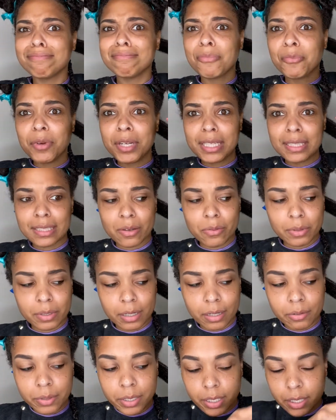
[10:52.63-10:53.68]
What is going
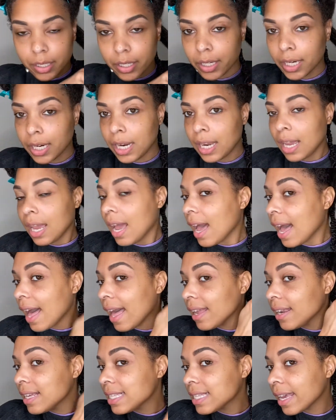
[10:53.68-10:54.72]
on here?
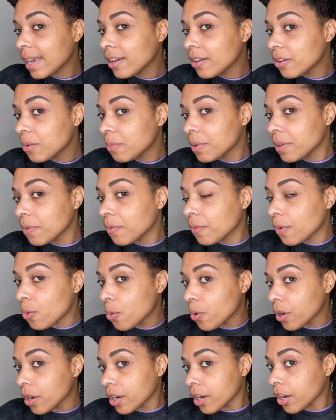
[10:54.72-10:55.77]
I detangled
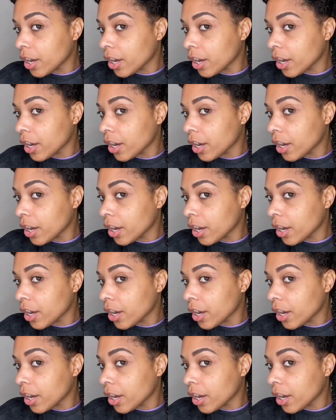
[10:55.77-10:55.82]
before